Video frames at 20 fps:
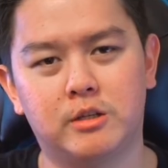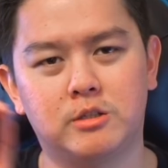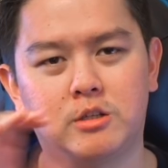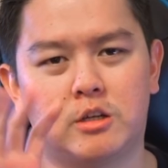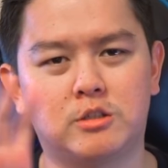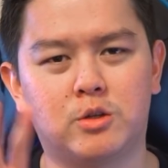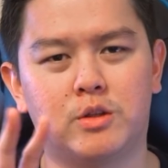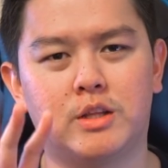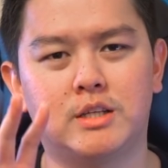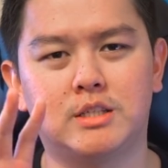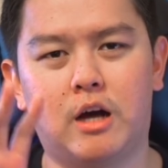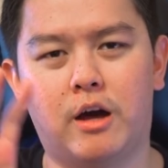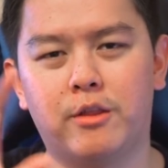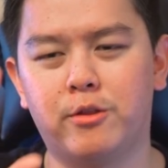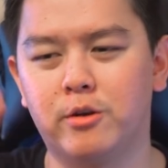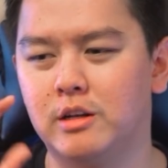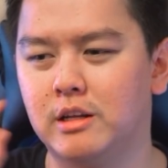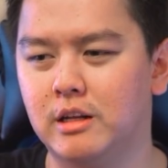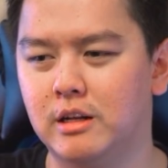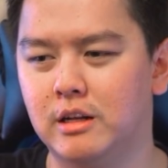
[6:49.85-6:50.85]
There's also this
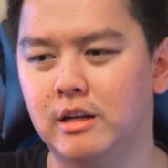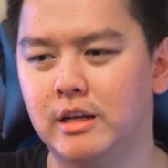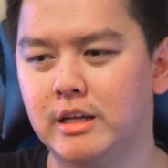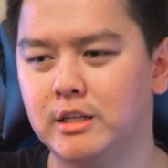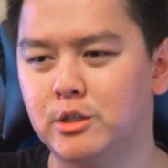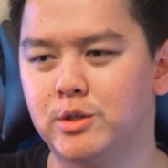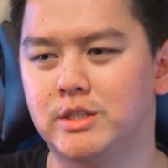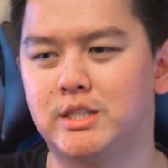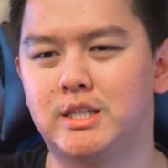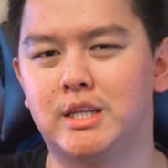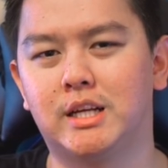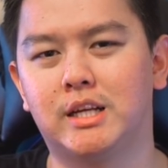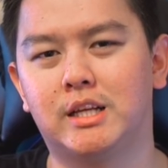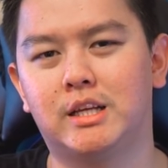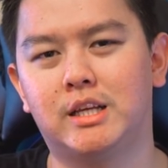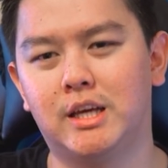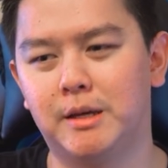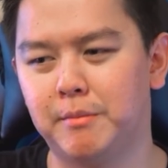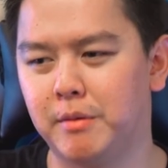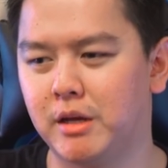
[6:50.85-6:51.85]
other little
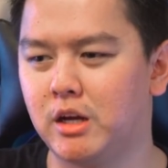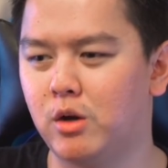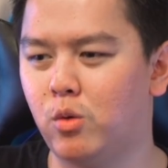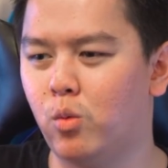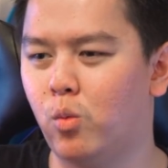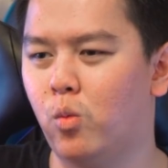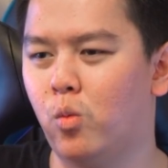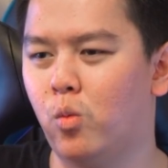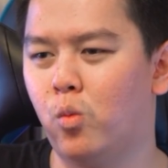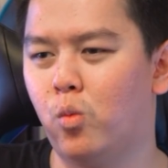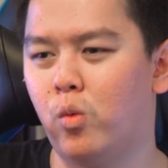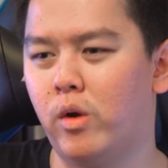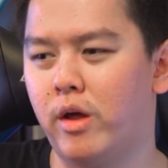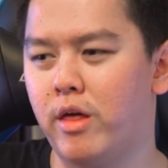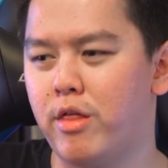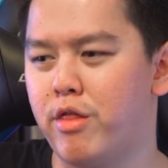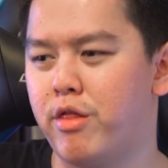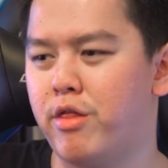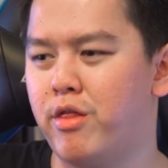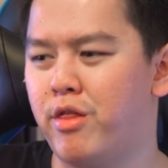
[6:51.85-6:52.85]
interesting gimmick
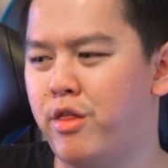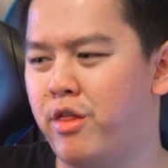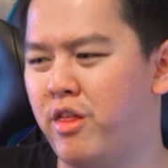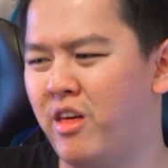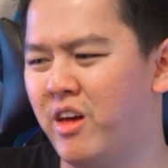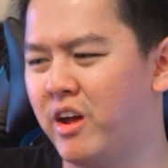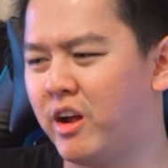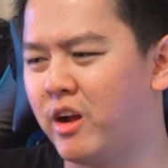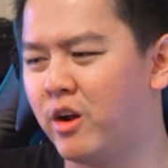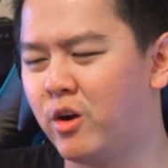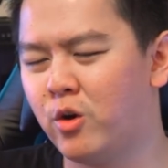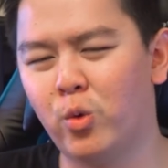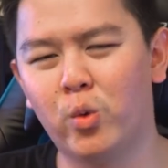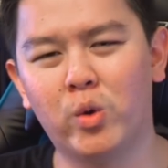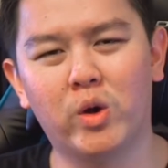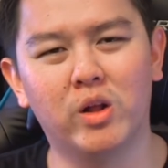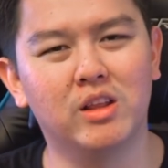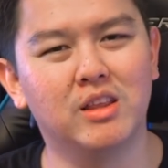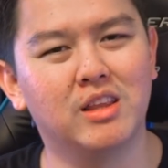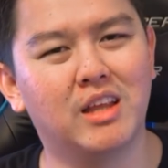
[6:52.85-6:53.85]
with the
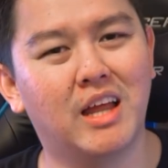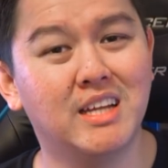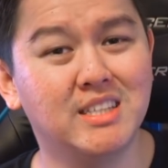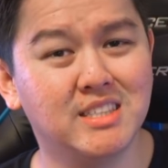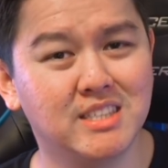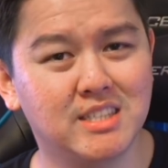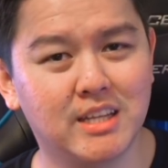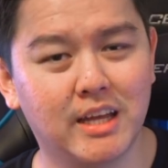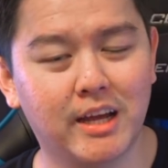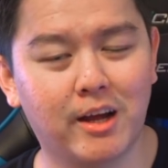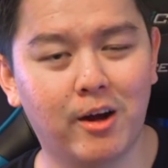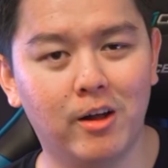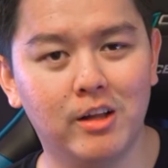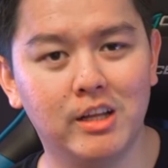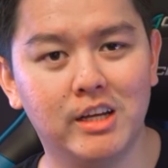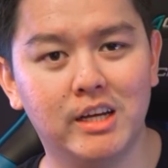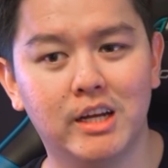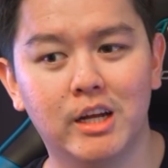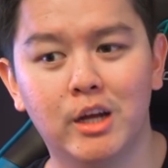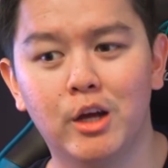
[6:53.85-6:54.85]
Google Lens, they
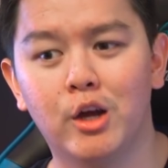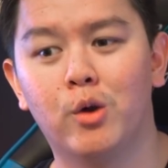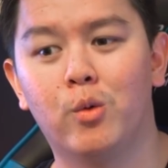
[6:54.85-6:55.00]
call it,